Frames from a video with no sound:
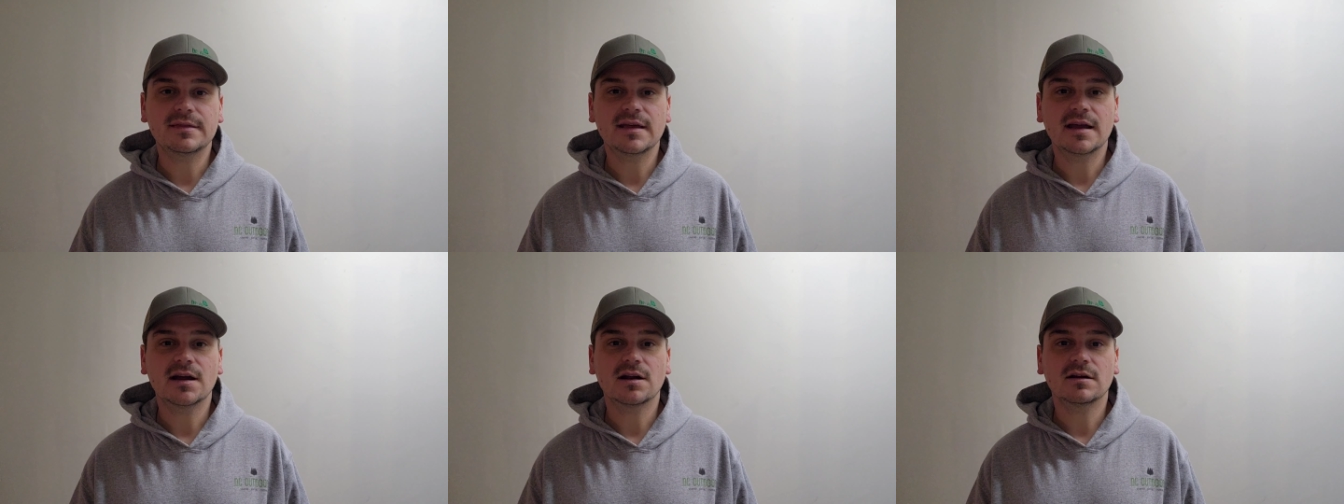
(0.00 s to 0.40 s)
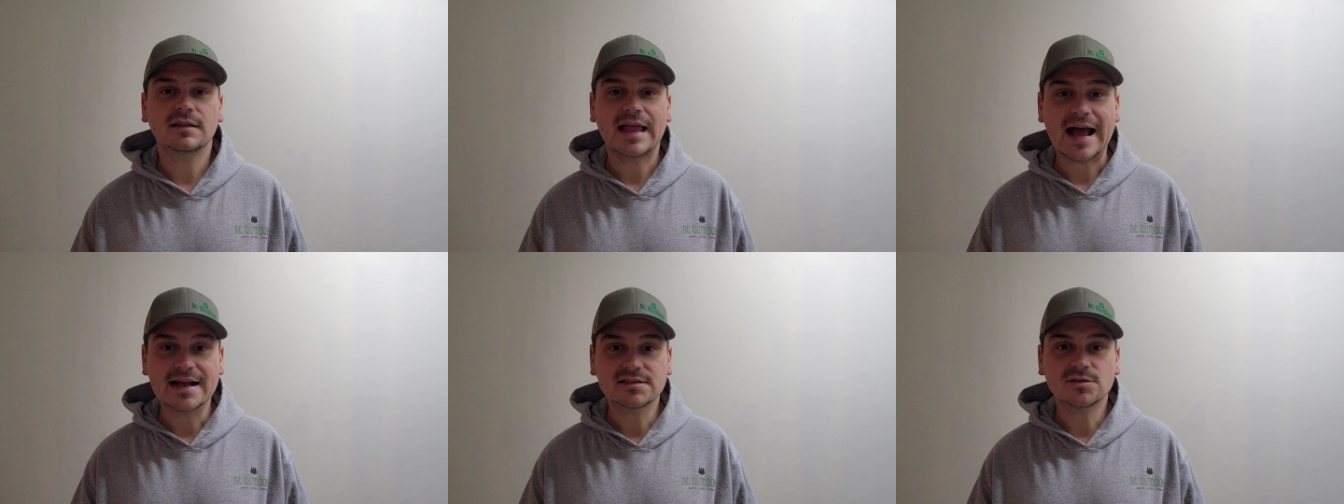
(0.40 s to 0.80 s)
there
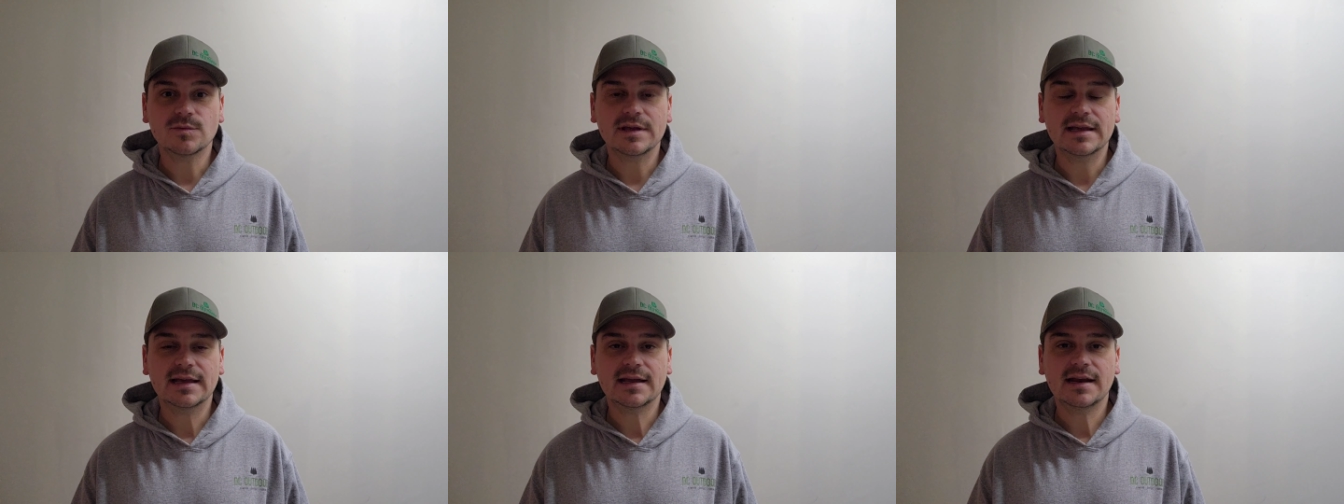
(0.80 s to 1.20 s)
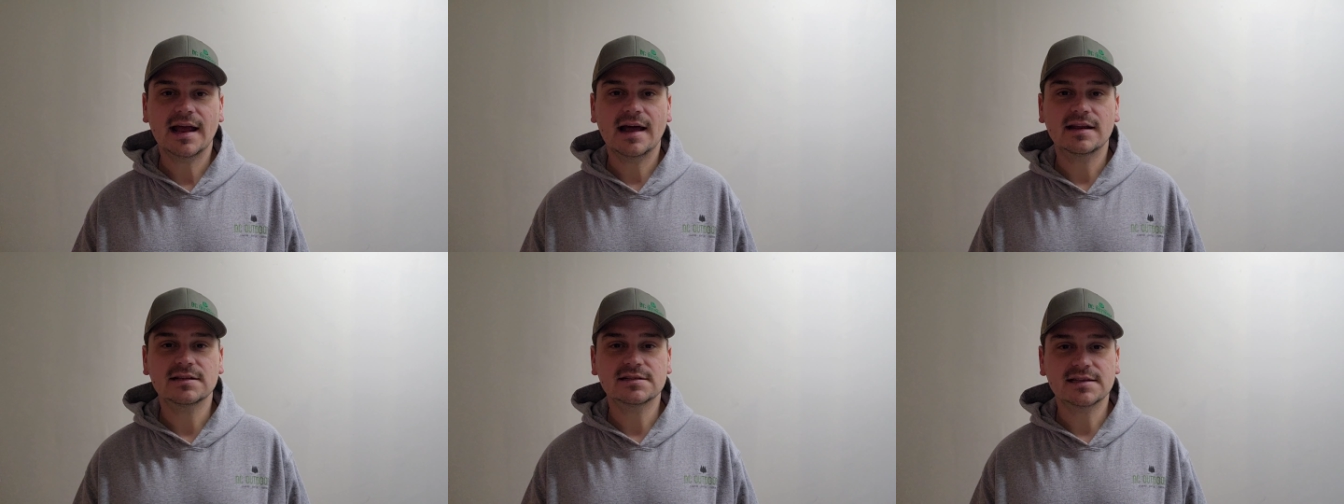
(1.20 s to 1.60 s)
last weekend,
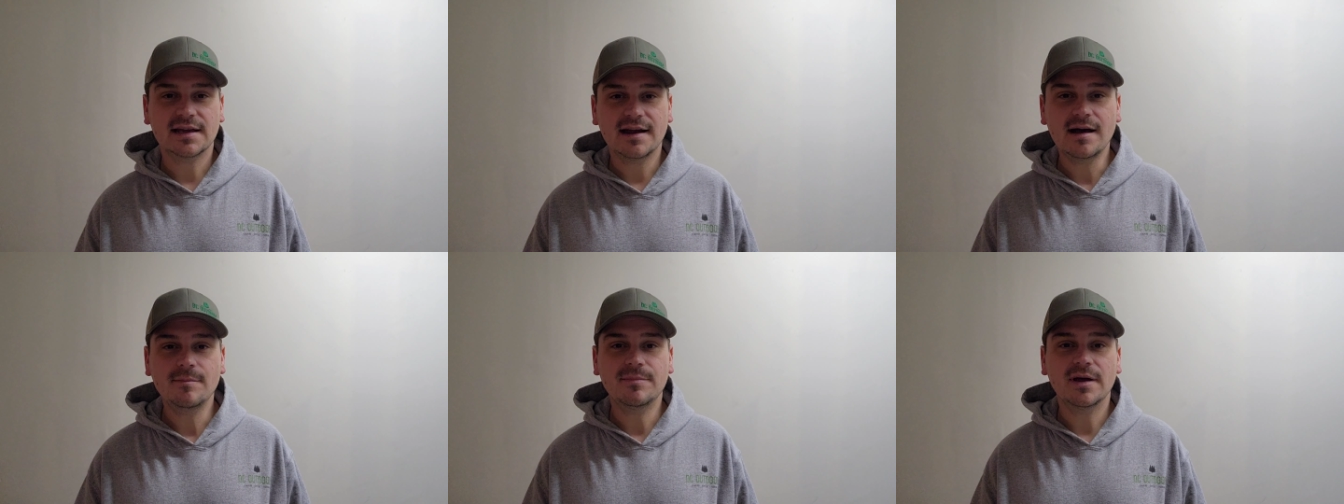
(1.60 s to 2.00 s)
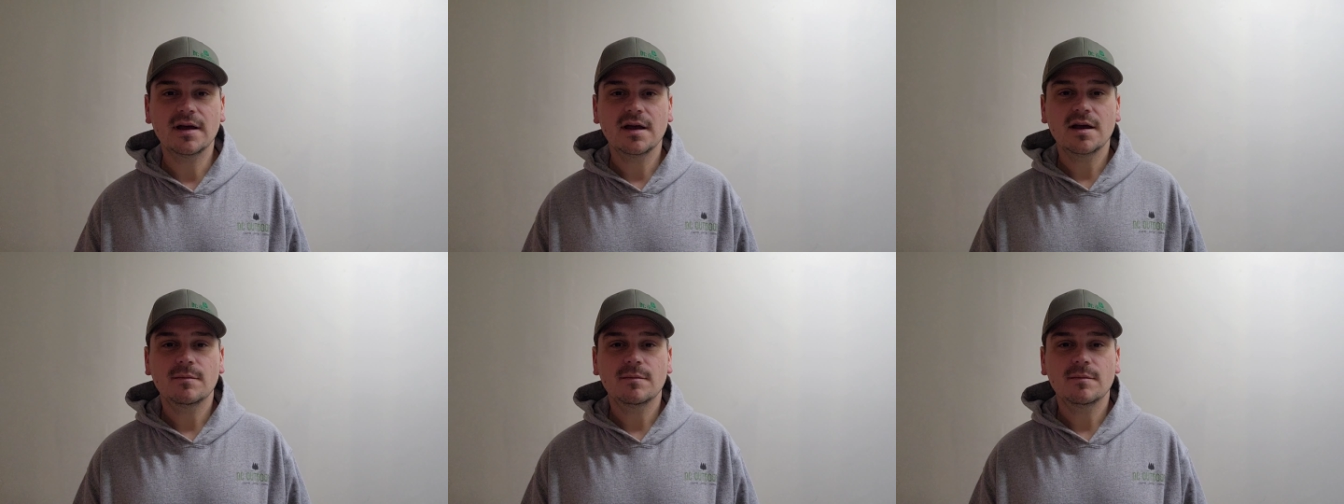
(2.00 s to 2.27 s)
had it set up,